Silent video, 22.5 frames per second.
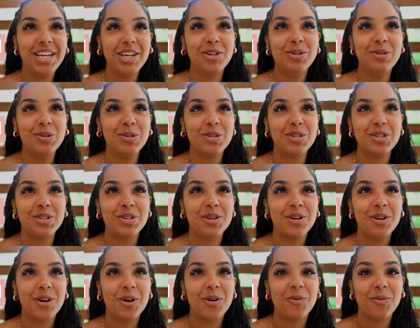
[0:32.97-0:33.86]
guilt
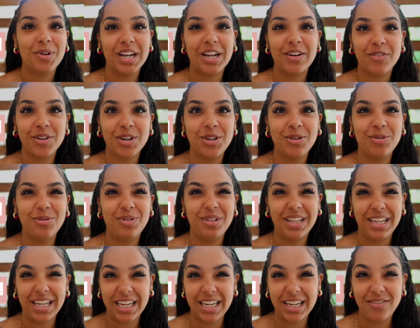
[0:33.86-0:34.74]
whenever you
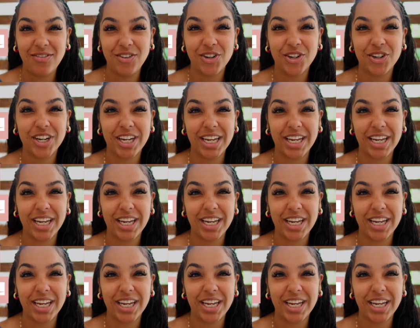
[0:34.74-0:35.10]
leave your